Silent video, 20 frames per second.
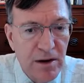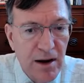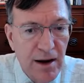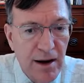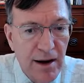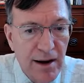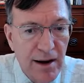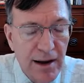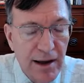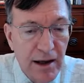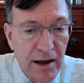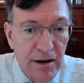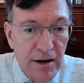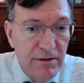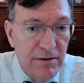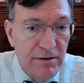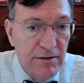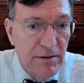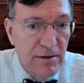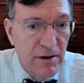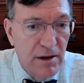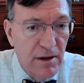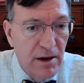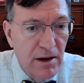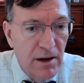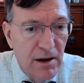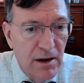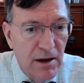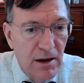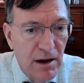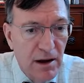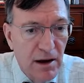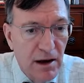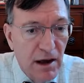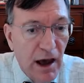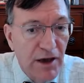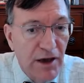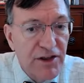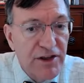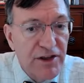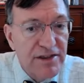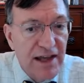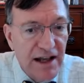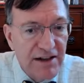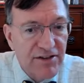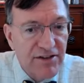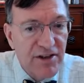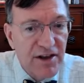And I think that's